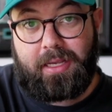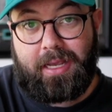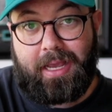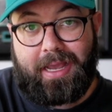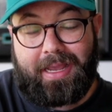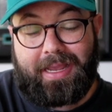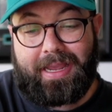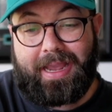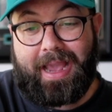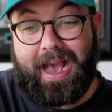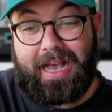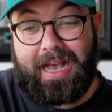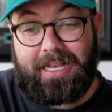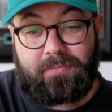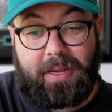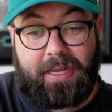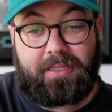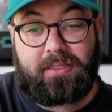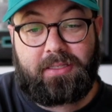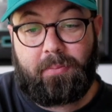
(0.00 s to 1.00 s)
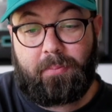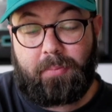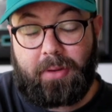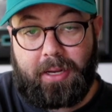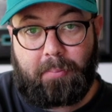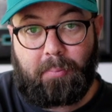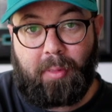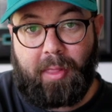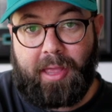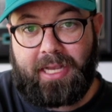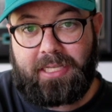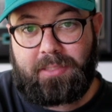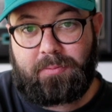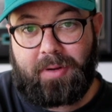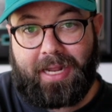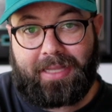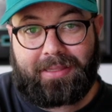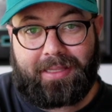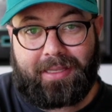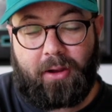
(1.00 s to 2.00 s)
he has made some big plays, but
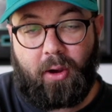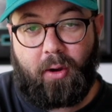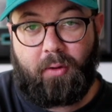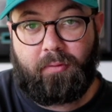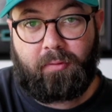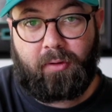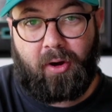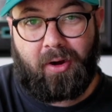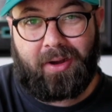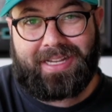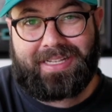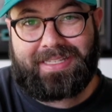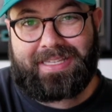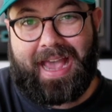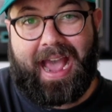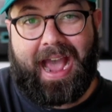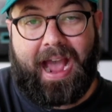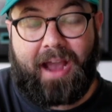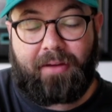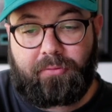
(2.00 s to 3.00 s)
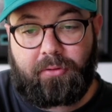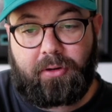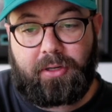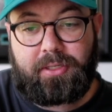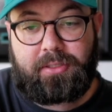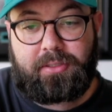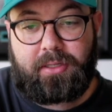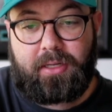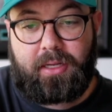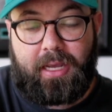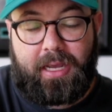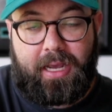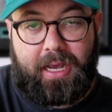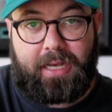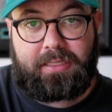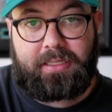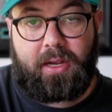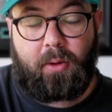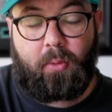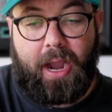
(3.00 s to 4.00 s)
I think overall he's average
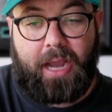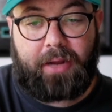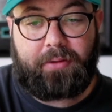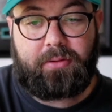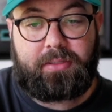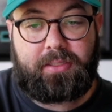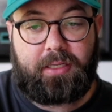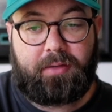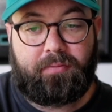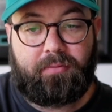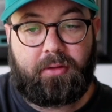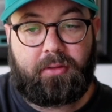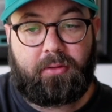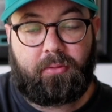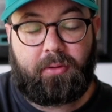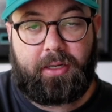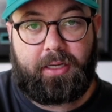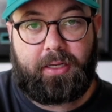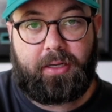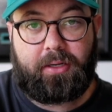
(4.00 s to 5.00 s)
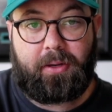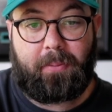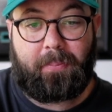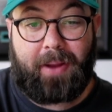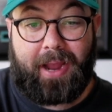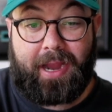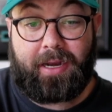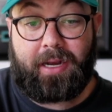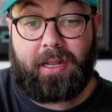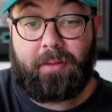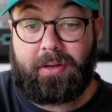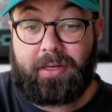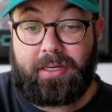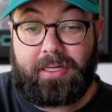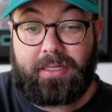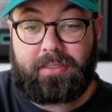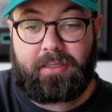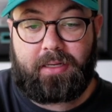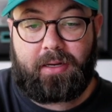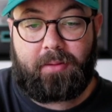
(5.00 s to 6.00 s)
as a wide receiver three, and you're paying him a
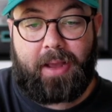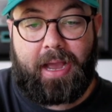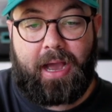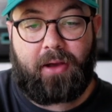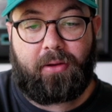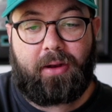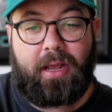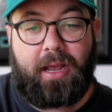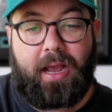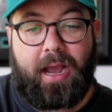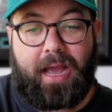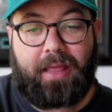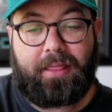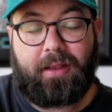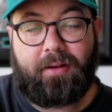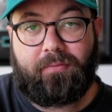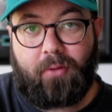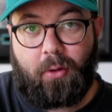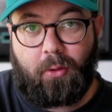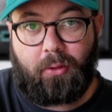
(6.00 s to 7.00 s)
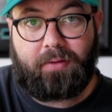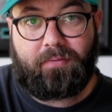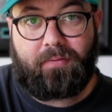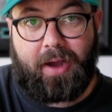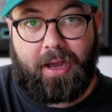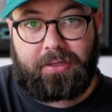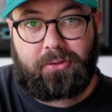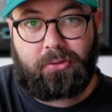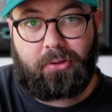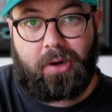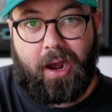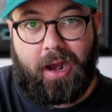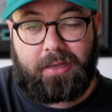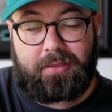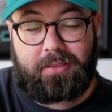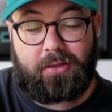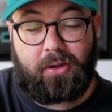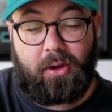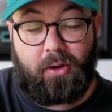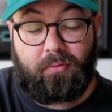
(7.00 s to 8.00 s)
decent amount. I think Foley
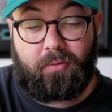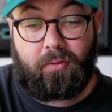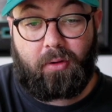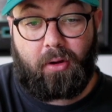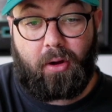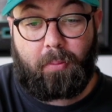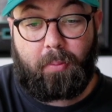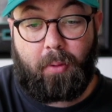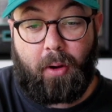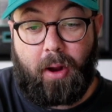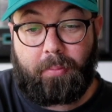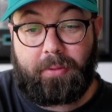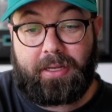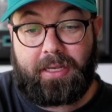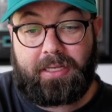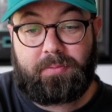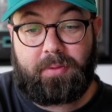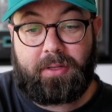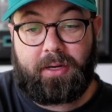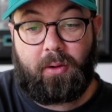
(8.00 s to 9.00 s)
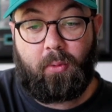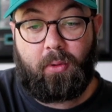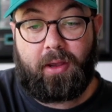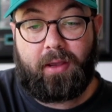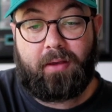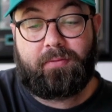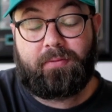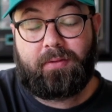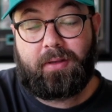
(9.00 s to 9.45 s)
Fatu-Kasi overall probably has been a whiff,